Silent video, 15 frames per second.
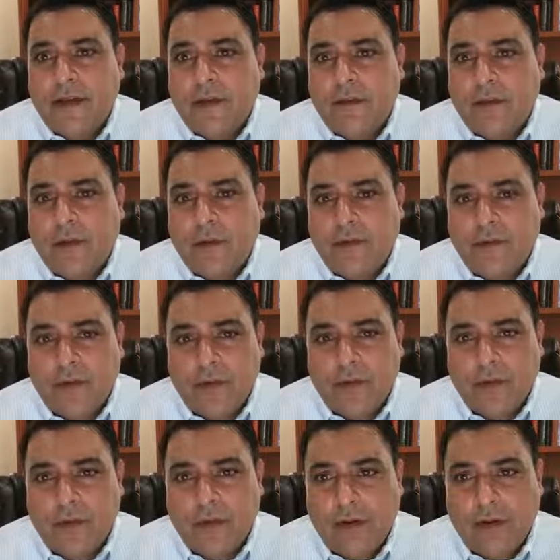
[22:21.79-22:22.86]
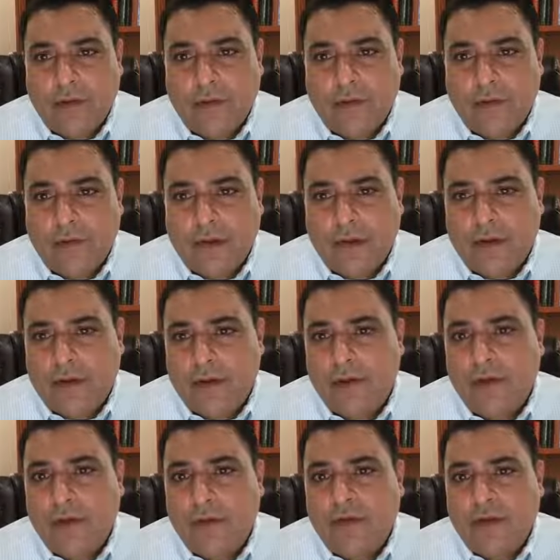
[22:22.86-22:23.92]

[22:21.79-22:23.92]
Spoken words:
We also have created a YouTube